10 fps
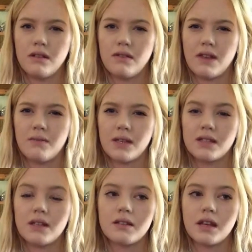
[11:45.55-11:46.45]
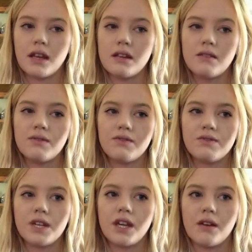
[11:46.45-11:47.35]
if that makes sense. Like I didn't
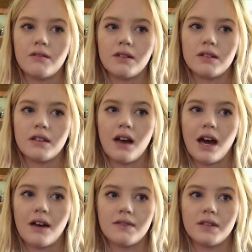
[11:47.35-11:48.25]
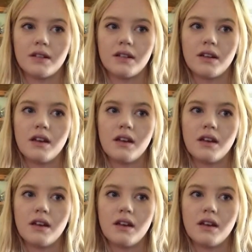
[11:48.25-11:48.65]
freak out until after.